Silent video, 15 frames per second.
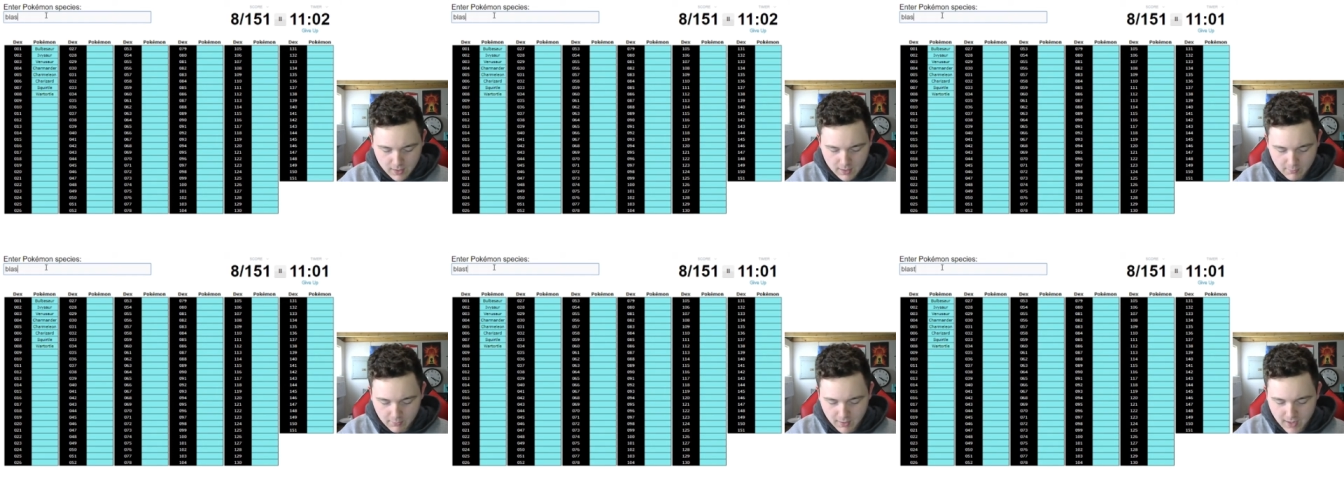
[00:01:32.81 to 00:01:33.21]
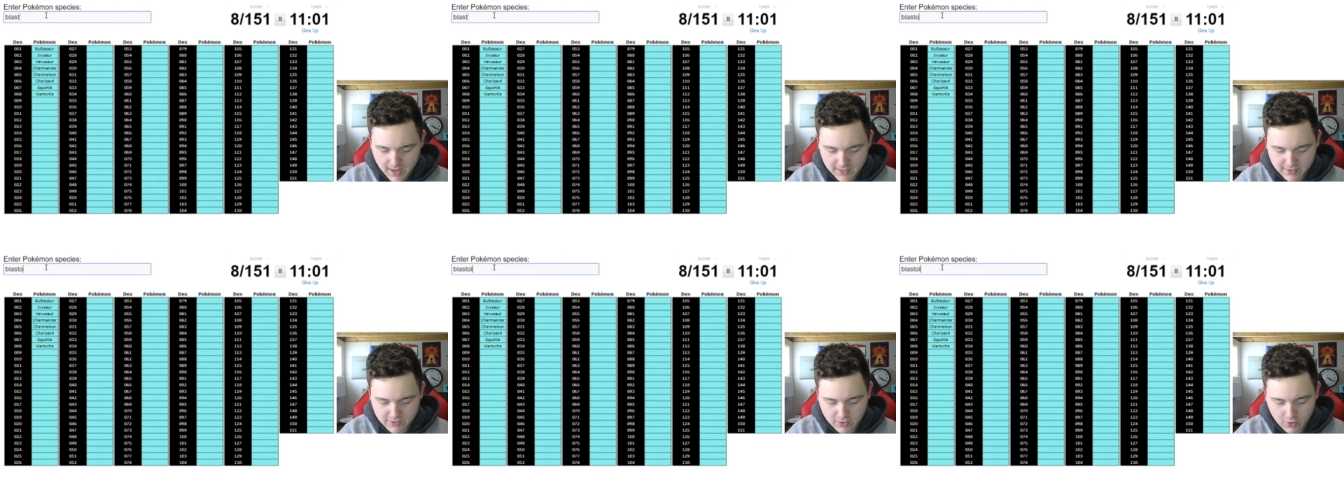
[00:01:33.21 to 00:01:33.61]

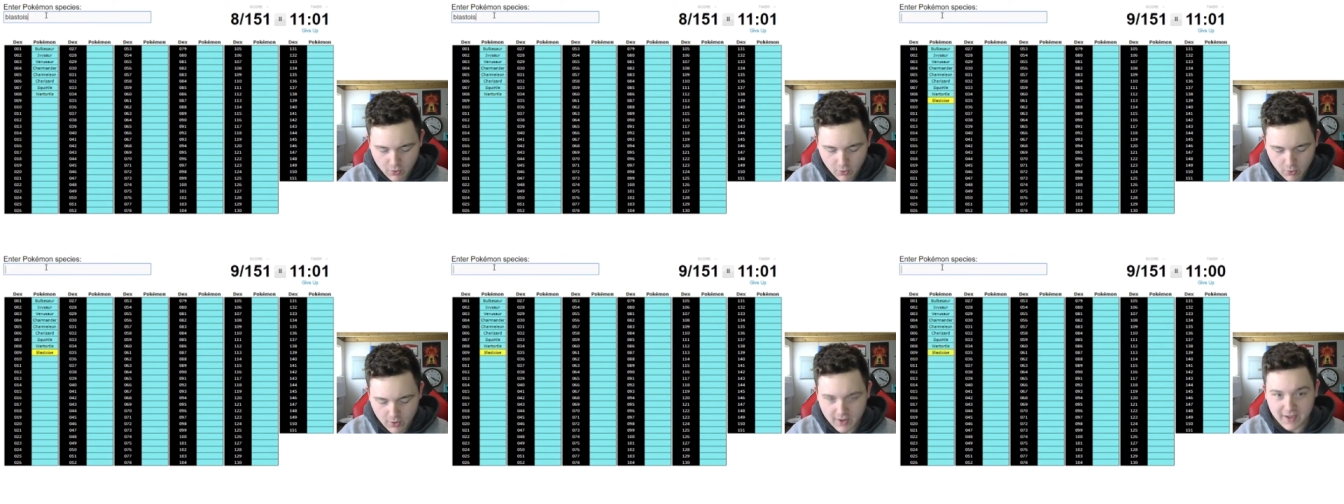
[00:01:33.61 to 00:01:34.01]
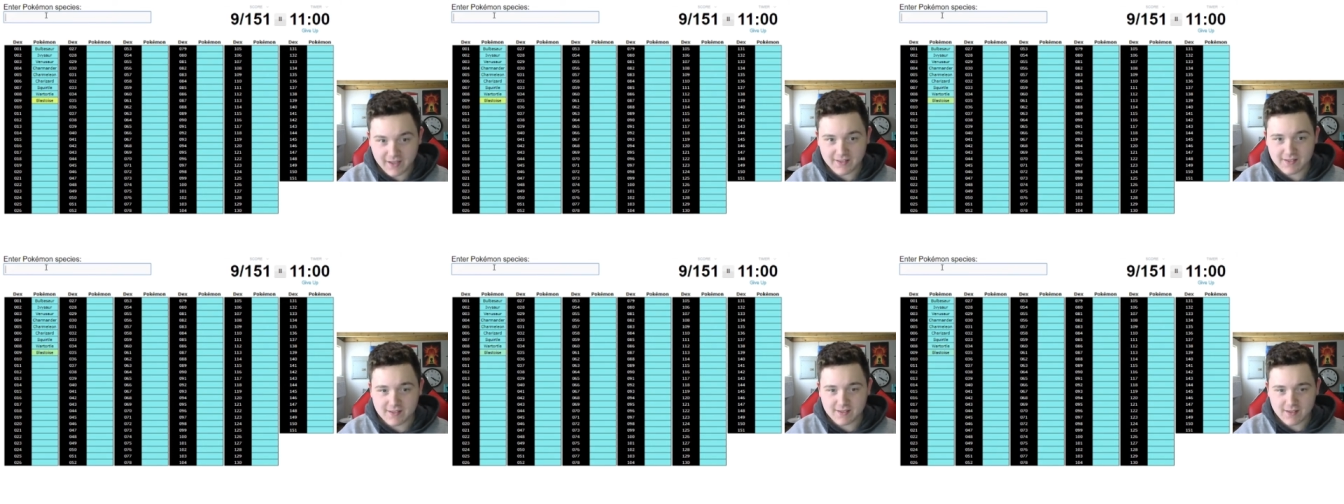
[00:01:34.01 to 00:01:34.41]

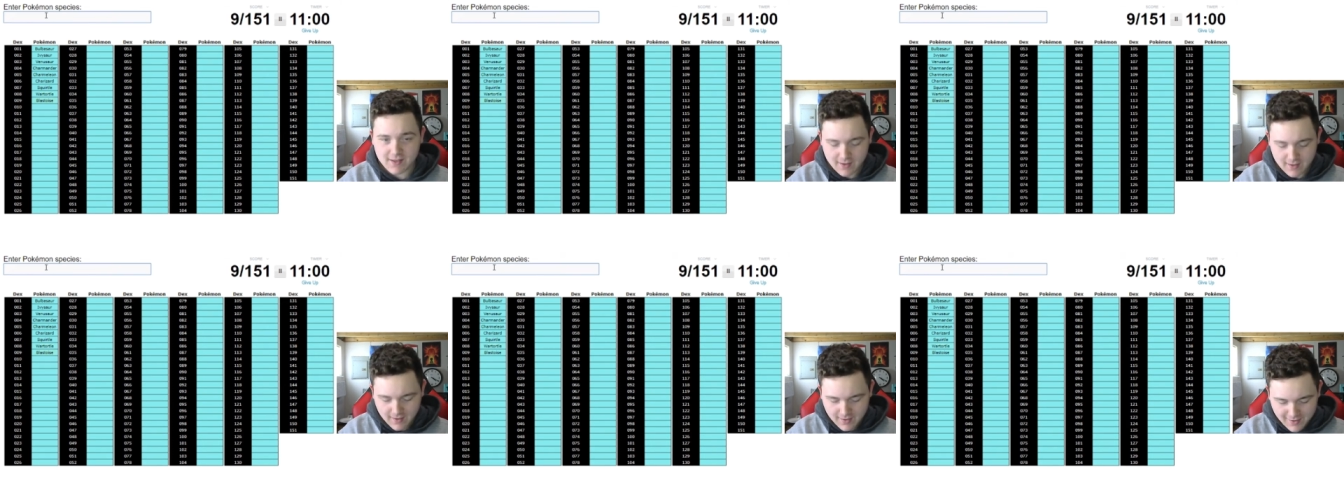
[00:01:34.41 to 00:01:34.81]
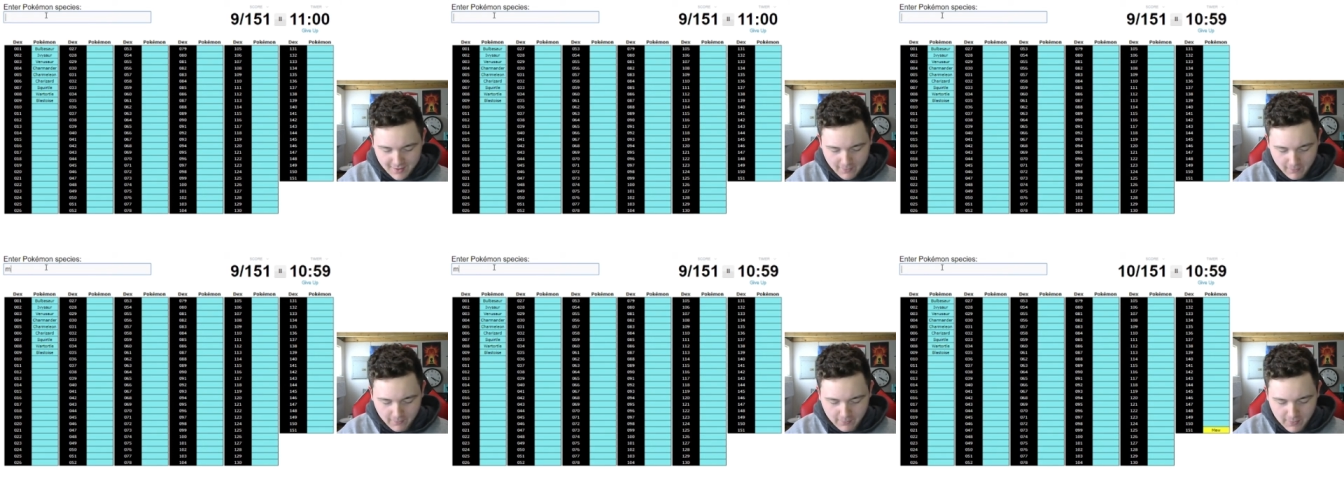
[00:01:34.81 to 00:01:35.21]
Blastoise.
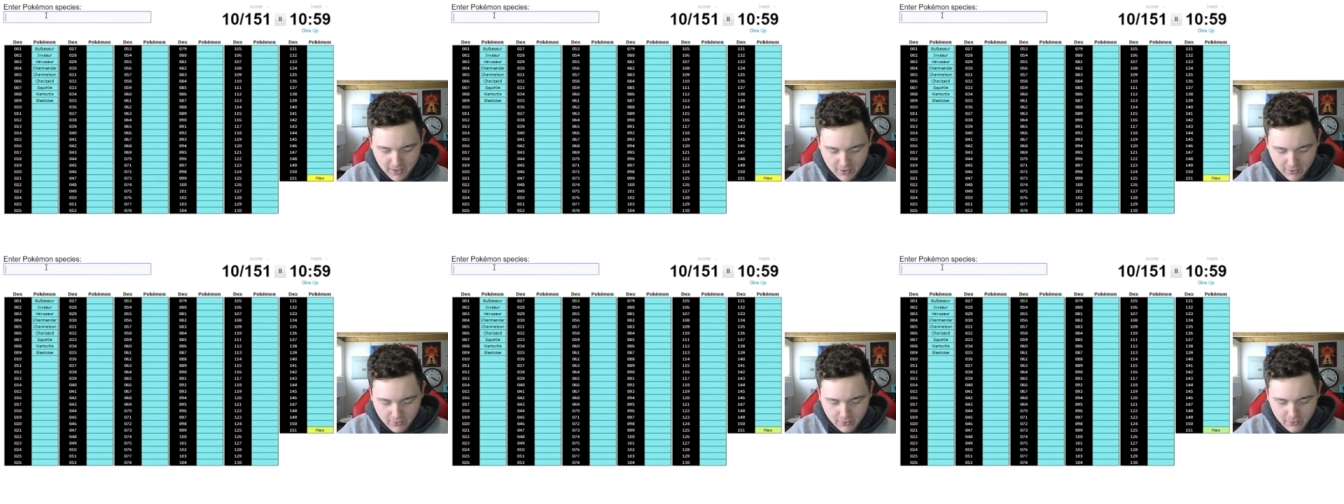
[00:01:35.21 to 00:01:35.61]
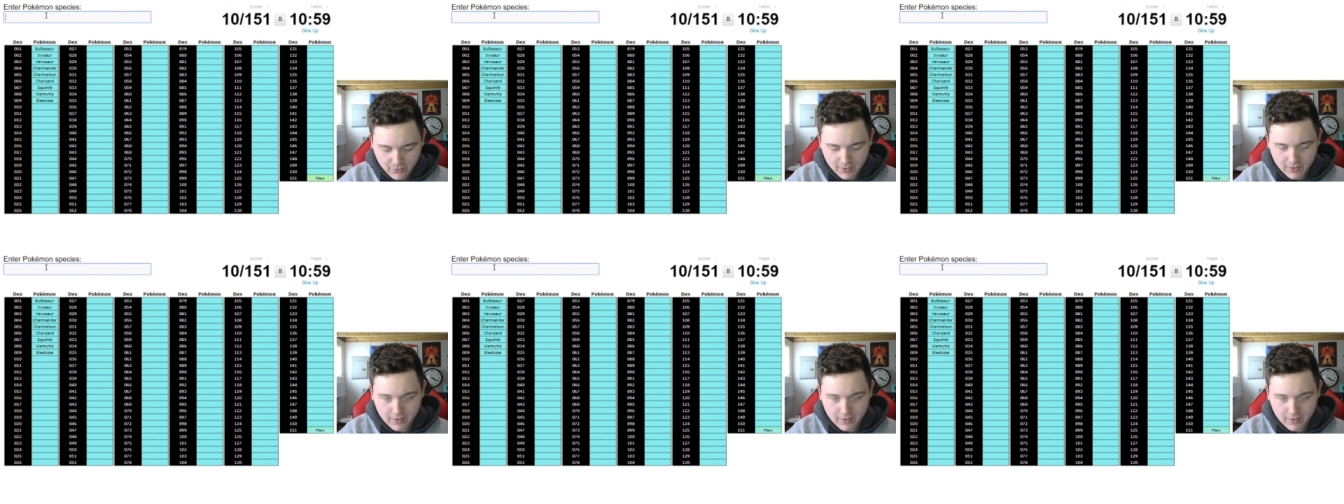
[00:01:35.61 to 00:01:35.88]
Mewtwo.